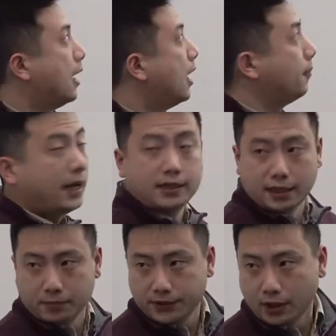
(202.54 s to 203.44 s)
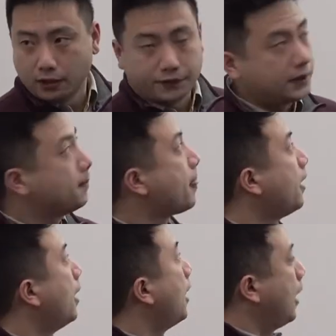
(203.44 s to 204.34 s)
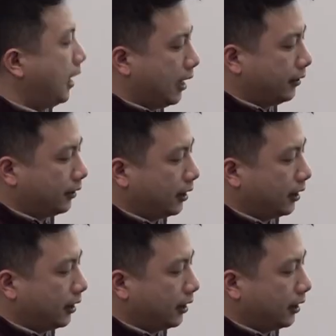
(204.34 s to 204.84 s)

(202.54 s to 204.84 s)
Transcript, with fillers: uh, by themselves. And